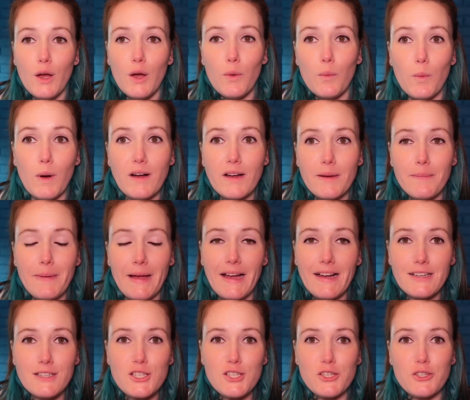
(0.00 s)
Welcome
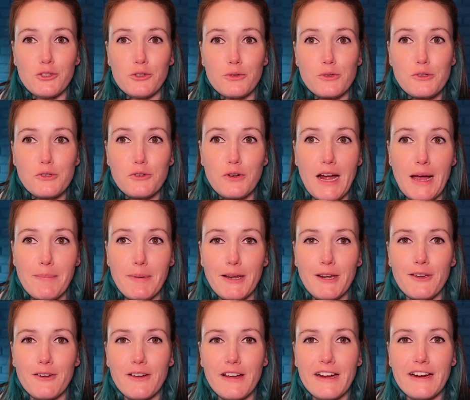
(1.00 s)
back to Scrappy
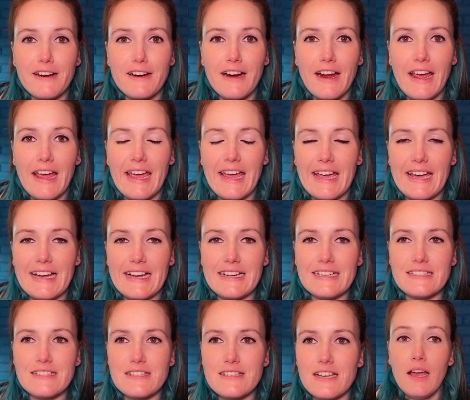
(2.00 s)
New Year,
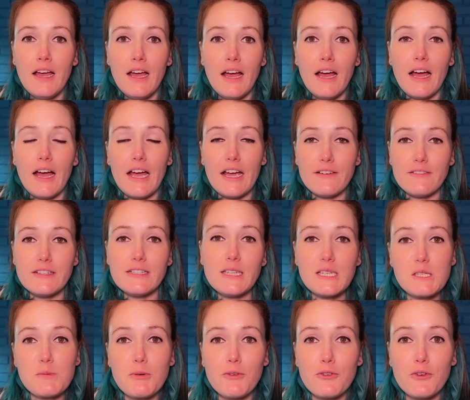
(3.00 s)
and I
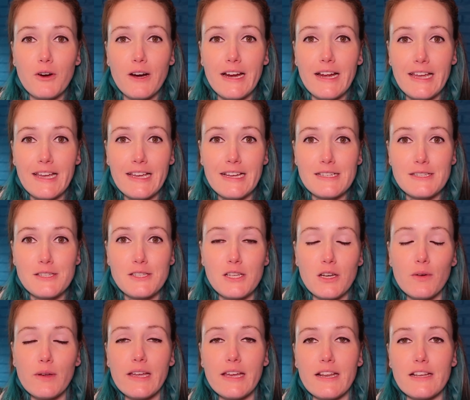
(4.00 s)
realized before I can get
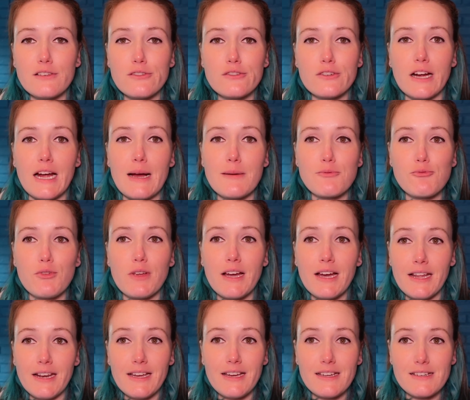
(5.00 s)
sewing any scraps, we
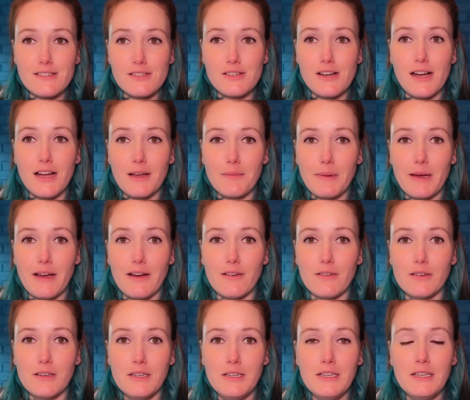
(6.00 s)
kind of got to talk
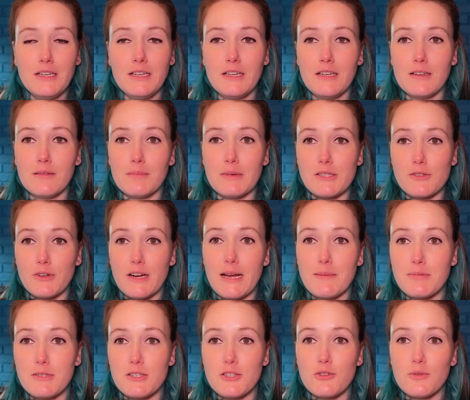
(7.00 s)
about my
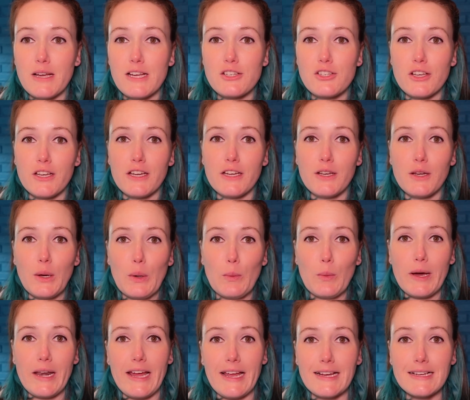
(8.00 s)
scrap situation,
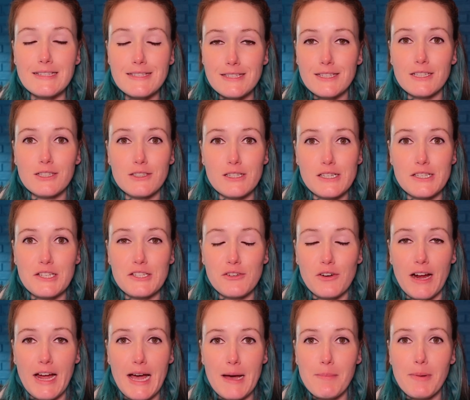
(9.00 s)
what I consider a
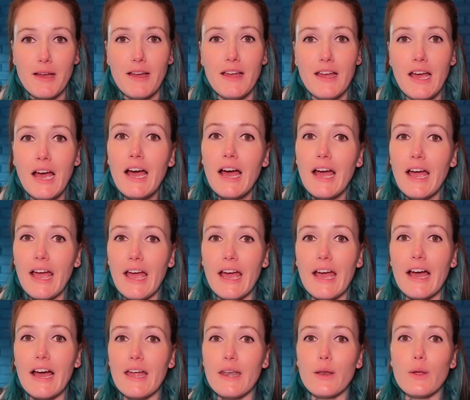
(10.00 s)
scrap,
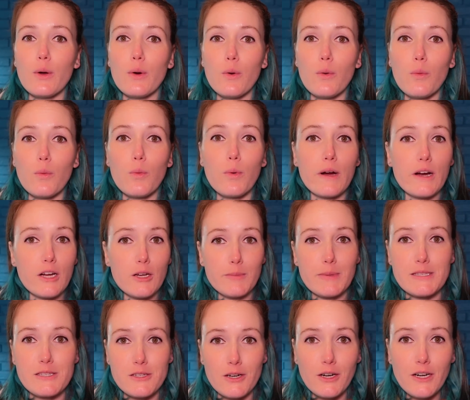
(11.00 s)
and where I'll
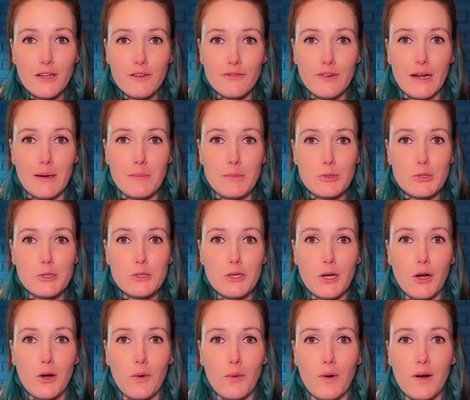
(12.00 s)
be starting from.
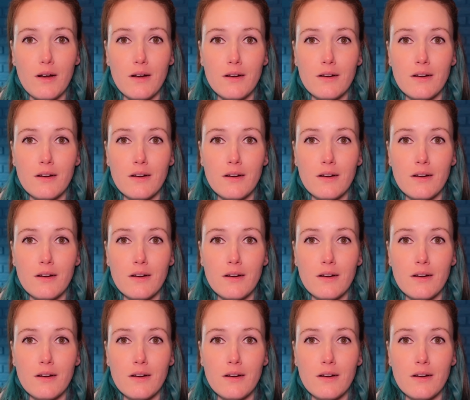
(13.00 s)
So